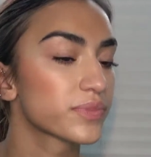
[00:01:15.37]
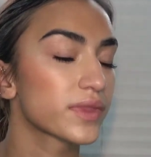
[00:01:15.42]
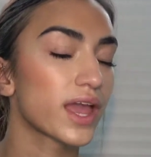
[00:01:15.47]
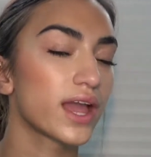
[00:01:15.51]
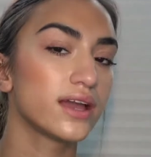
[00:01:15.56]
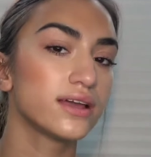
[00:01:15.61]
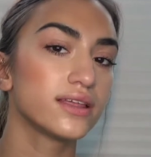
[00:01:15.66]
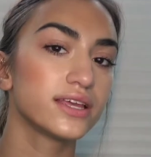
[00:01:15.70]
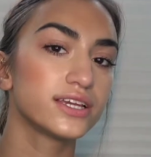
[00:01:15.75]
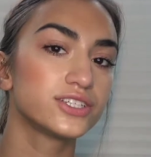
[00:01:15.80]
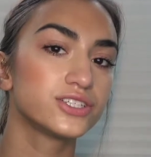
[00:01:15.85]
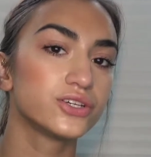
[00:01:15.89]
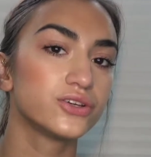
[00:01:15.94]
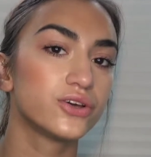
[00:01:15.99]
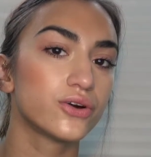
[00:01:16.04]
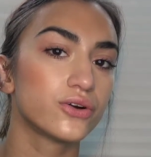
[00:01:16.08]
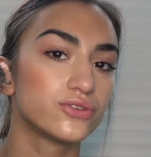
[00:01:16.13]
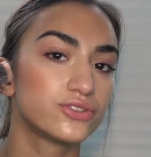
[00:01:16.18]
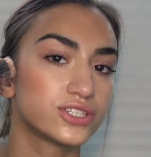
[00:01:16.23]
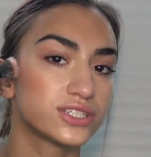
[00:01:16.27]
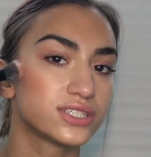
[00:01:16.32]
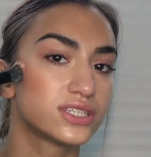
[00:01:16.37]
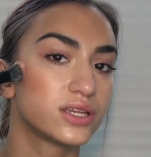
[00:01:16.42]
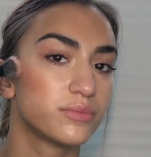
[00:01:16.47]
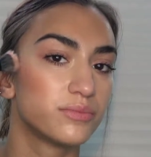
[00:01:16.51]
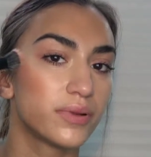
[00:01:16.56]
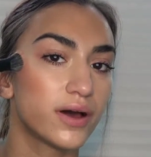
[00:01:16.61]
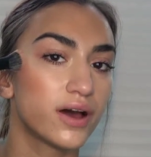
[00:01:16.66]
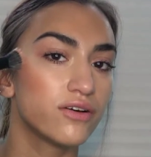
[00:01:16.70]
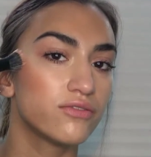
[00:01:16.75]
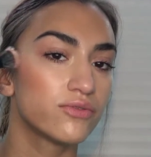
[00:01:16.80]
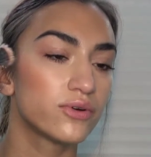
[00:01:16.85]
I like to go just
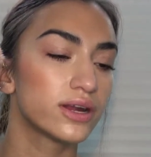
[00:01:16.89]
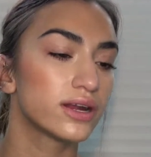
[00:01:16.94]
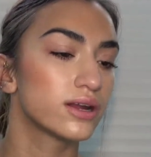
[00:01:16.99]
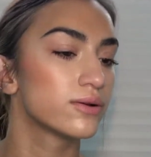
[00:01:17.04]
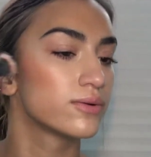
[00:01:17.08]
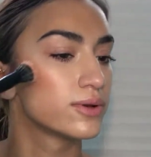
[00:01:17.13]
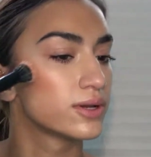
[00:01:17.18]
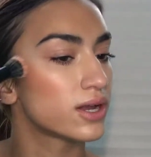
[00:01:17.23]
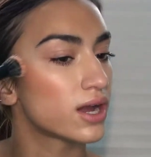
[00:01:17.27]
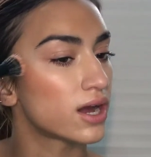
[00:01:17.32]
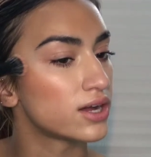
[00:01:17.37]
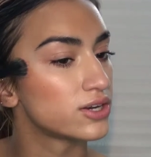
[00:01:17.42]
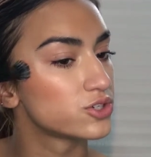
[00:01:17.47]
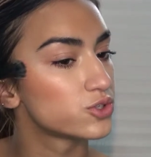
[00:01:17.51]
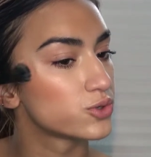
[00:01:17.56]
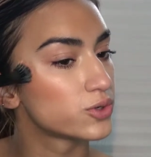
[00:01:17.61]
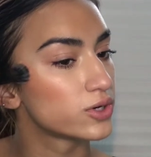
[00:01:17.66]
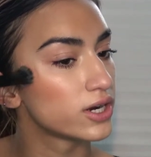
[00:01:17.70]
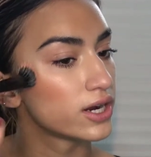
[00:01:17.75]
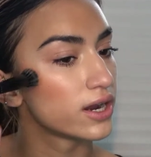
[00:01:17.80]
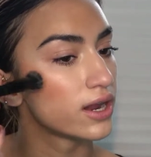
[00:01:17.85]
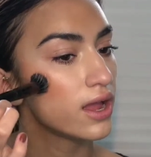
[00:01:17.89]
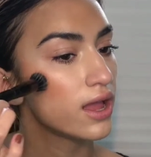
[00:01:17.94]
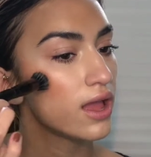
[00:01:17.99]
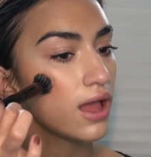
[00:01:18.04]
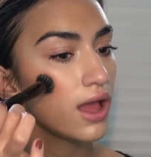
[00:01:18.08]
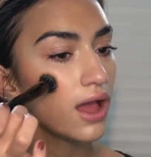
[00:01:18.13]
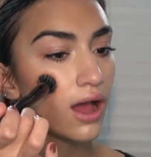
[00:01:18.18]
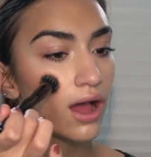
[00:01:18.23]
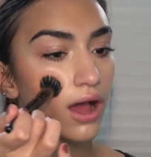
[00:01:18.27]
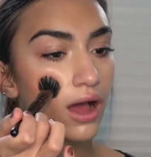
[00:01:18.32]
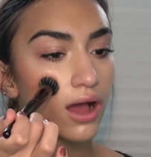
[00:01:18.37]
above where I would contour
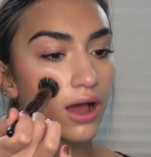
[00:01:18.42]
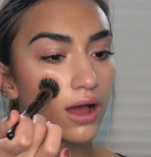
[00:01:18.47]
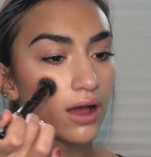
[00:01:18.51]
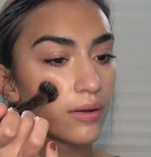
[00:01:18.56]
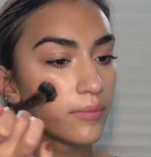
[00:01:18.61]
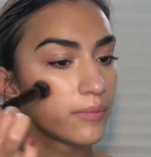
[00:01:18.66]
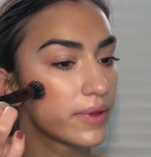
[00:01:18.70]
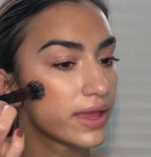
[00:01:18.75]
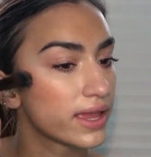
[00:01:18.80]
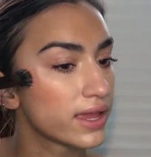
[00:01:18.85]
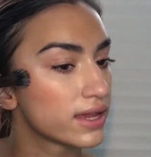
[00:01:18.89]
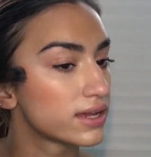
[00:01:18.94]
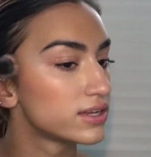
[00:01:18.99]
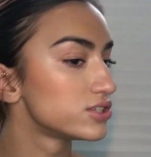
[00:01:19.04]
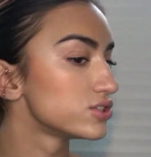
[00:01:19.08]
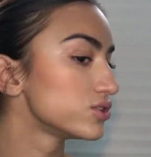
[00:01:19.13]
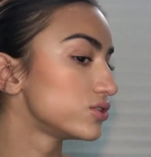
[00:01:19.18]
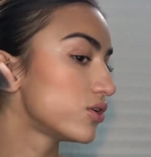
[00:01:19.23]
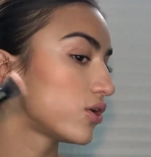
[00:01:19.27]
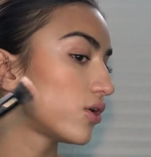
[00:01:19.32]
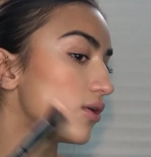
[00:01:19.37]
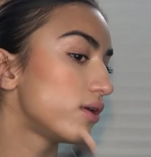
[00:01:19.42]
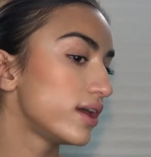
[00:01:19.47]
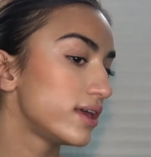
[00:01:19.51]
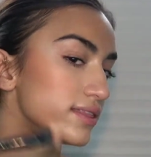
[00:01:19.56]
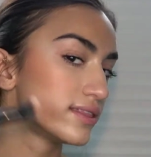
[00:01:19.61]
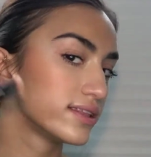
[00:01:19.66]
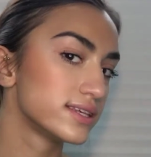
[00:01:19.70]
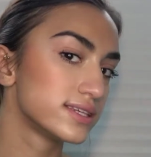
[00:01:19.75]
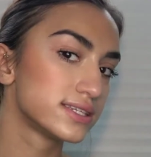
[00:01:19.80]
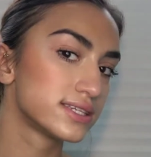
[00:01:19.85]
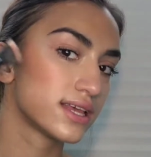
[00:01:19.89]
and go in
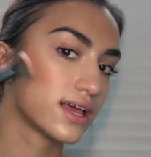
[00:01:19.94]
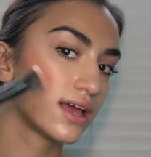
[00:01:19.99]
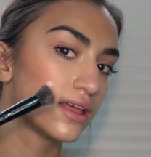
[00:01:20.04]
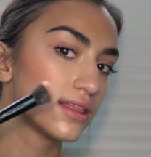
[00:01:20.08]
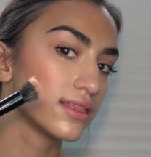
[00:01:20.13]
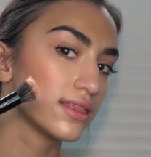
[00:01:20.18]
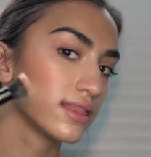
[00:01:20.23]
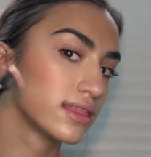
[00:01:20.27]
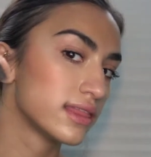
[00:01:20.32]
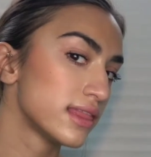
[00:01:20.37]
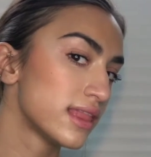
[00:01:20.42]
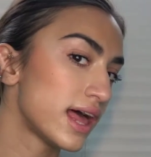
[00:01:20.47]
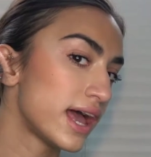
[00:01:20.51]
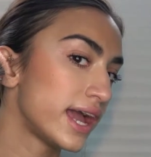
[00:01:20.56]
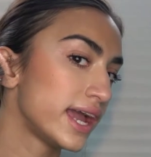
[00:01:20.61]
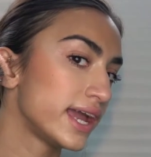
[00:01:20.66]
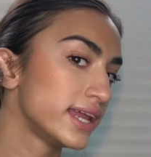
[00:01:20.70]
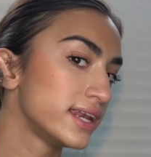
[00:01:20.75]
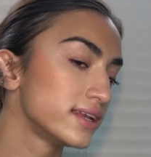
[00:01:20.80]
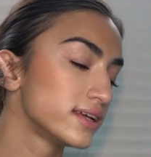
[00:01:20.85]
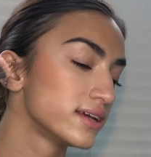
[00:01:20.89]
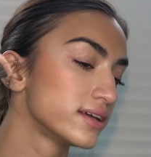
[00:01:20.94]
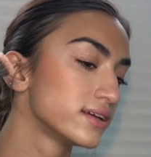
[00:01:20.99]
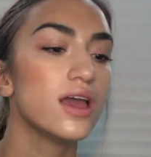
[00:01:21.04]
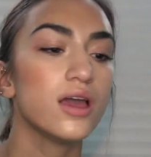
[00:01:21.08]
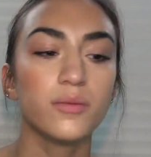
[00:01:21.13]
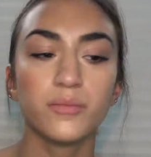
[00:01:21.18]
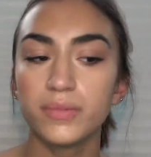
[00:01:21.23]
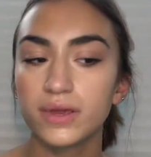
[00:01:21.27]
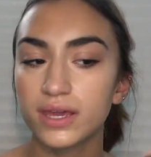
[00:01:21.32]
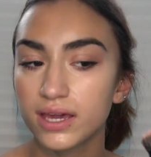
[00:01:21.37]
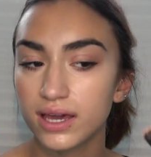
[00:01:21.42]
this line
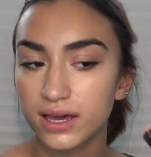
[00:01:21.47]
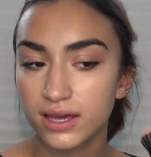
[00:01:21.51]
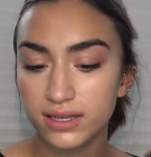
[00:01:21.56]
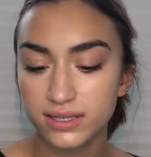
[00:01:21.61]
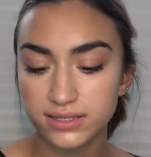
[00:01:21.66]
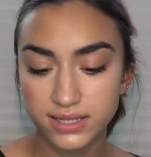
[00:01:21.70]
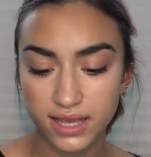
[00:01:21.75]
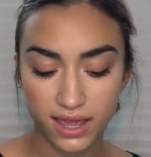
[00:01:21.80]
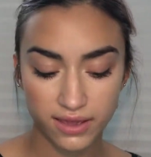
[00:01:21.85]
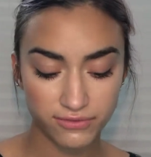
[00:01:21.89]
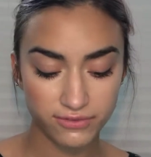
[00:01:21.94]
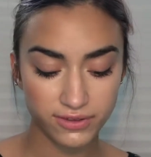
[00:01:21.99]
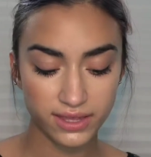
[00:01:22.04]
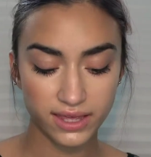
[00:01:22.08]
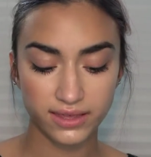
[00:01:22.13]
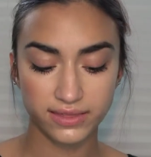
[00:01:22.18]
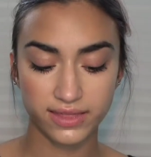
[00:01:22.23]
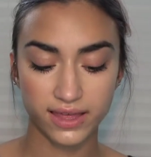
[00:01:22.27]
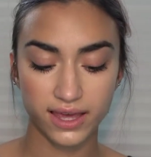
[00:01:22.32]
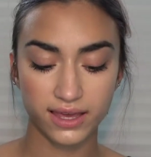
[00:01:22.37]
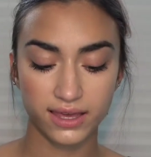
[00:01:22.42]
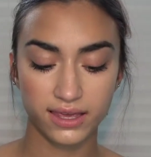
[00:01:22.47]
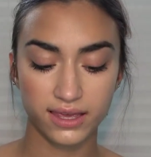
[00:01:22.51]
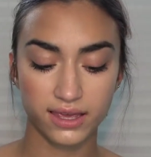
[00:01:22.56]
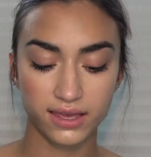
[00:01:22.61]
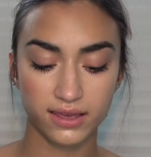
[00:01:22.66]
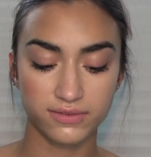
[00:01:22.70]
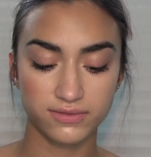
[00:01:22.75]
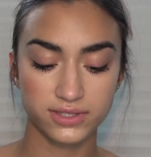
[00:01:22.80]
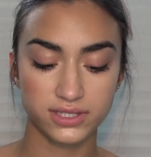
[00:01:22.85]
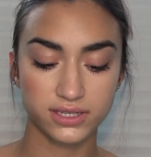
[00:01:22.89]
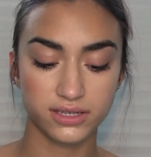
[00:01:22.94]
because I feel like that
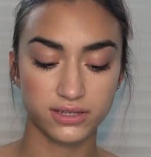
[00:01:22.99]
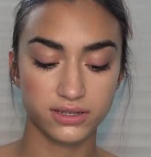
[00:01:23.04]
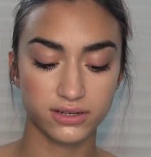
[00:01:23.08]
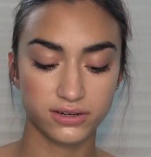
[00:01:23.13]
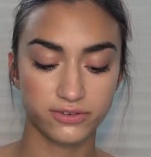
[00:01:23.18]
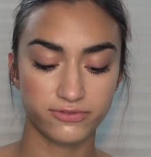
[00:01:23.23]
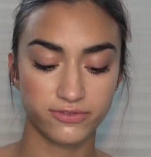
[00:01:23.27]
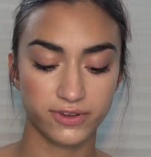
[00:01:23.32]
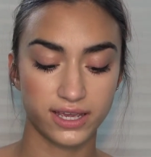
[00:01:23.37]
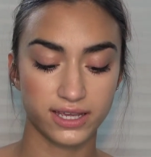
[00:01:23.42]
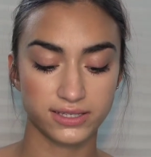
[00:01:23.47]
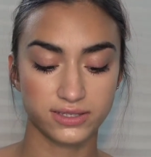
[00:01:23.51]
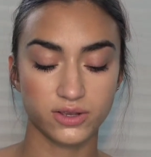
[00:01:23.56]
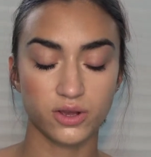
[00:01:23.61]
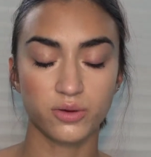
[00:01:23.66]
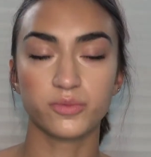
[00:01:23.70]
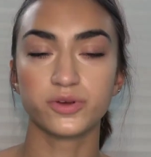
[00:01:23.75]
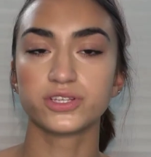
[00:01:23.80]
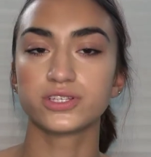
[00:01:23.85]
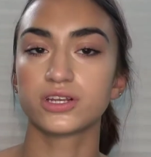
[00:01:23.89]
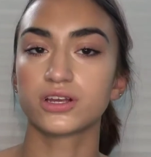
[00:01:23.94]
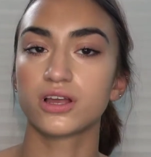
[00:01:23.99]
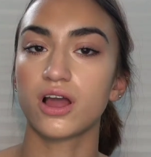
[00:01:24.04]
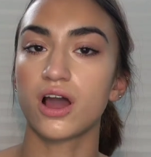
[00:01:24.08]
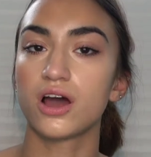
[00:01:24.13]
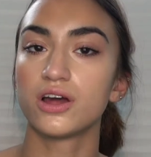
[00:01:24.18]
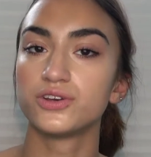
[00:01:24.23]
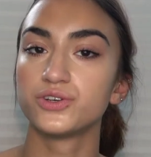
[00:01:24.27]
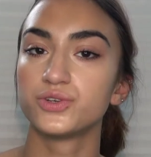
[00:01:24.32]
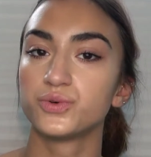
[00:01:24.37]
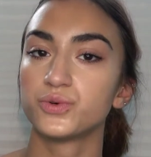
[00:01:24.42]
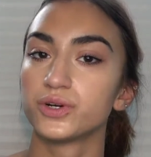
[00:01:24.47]
gives your face almost a
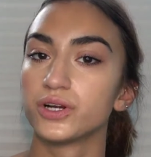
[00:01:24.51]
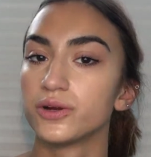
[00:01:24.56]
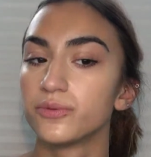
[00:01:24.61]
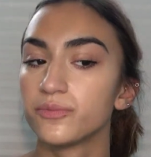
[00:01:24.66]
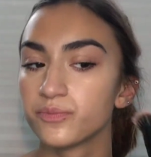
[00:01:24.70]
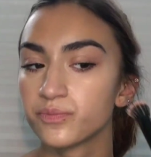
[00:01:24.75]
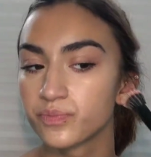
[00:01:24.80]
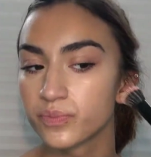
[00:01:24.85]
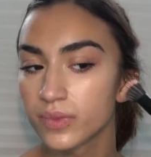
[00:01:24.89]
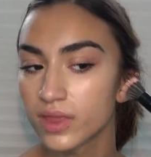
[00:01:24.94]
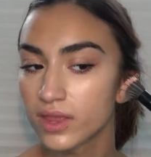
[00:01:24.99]
contour.